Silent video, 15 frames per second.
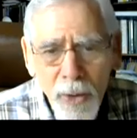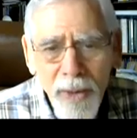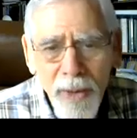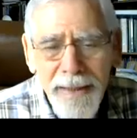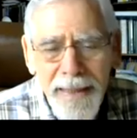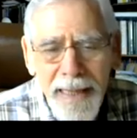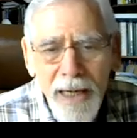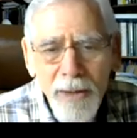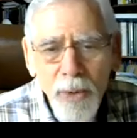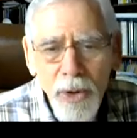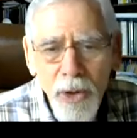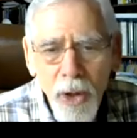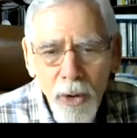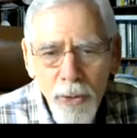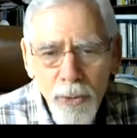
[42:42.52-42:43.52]
Right now,
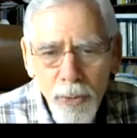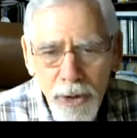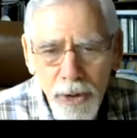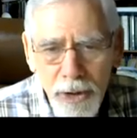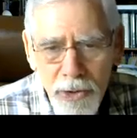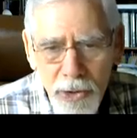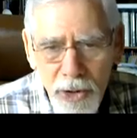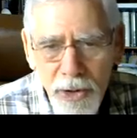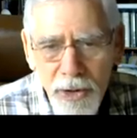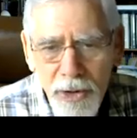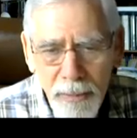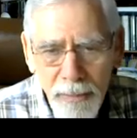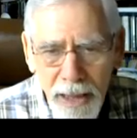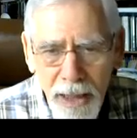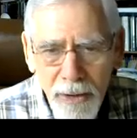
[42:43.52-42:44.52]
we're ultra
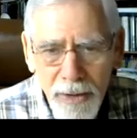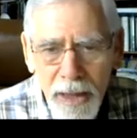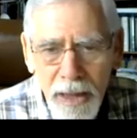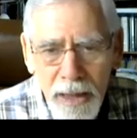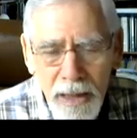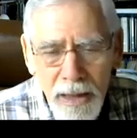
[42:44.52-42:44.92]
concerned about